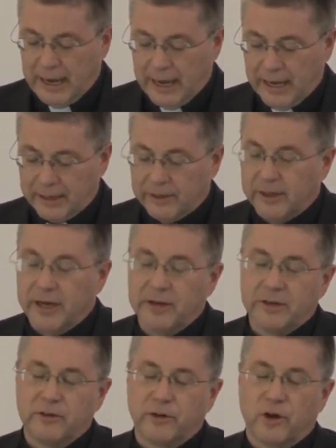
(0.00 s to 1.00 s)
in the
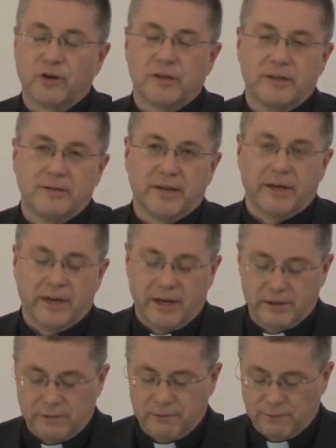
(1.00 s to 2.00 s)
1830s and
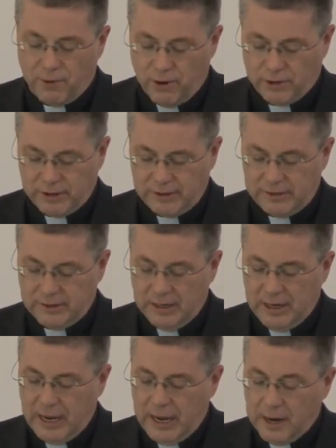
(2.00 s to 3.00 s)
1840s.
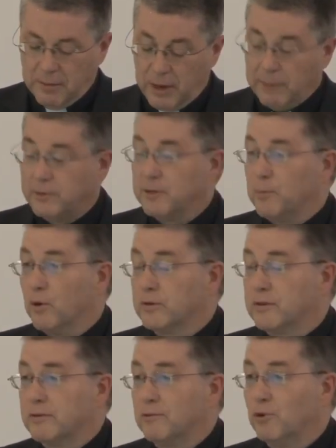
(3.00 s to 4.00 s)
Perhaps his
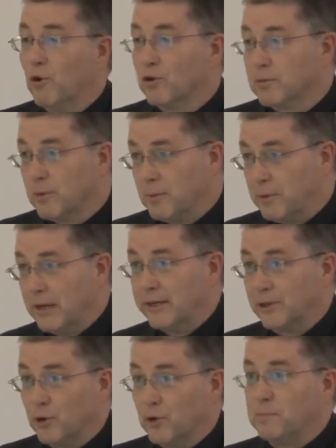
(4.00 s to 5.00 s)
most notable
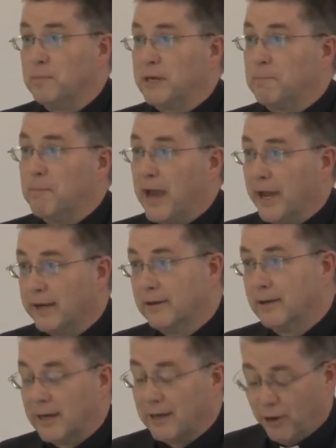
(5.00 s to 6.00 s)
building, though, is Big
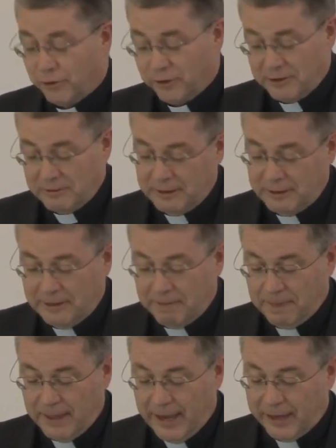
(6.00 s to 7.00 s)
Ben in London,
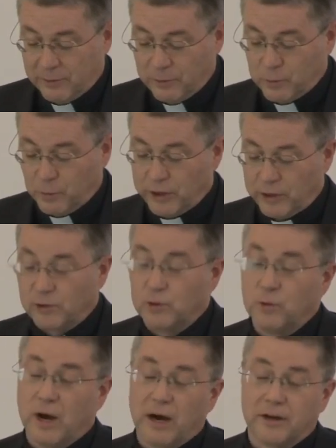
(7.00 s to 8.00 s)
and he was one of the
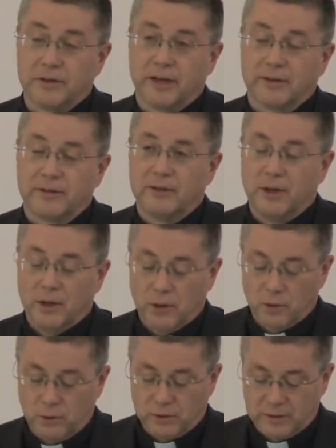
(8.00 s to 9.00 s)
two architects
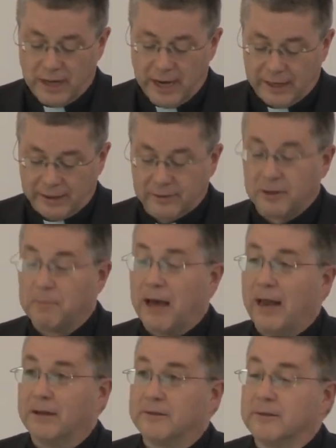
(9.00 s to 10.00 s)
who designed the
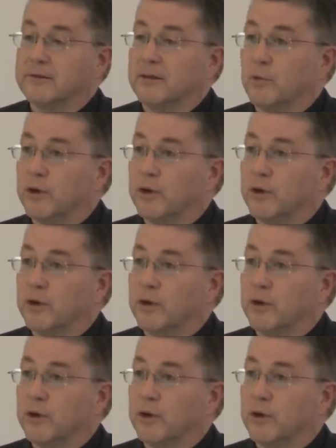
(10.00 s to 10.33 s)
palaces of